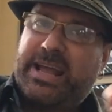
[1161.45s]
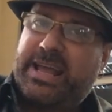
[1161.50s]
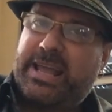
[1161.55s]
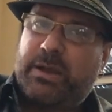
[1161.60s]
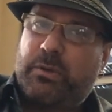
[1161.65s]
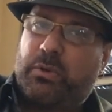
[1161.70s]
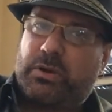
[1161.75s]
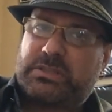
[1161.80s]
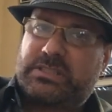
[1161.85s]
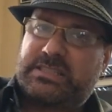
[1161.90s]

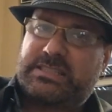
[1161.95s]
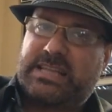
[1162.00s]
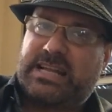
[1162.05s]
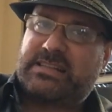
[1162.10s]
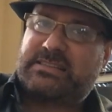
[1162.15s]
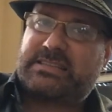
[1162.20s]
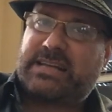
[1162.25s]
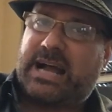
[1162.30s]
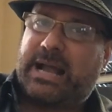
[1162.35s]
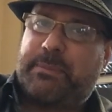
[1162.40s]
He wasn't
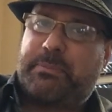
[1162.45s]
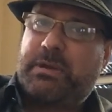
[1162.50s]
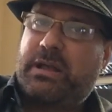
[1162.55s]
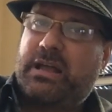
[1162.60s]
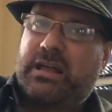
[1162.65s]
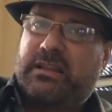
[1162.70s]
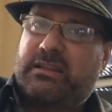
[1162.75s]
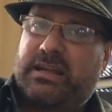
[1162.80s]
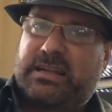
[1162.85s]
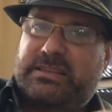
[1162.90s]
that type,
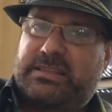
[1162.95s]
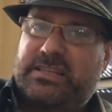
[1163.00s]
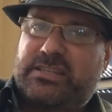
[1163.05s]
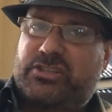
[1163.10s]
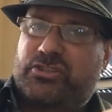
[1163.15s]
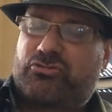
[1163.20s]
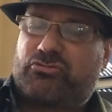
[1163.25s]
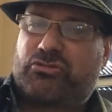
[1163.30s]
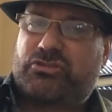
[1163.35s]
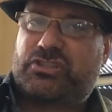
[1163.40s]
like
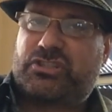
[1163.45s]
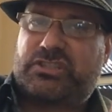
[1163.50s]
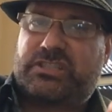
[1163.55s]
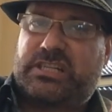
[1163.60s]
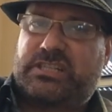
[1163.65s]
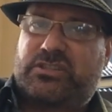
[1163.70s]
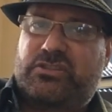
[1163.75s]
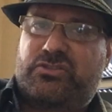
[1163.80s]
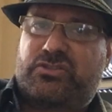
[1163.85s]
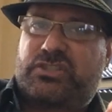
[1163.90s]
these strutches
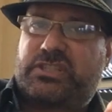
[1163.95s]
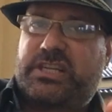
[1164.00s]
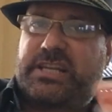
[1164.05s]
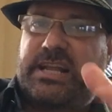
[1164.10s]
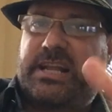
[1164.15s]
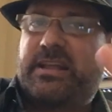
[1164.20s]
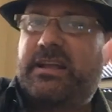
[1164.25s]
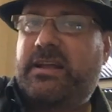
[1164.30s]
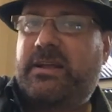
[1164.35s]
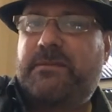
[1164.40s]
that you
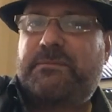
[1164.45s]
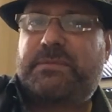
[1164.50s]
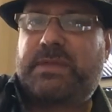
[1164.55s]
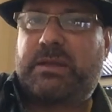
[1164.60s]
see,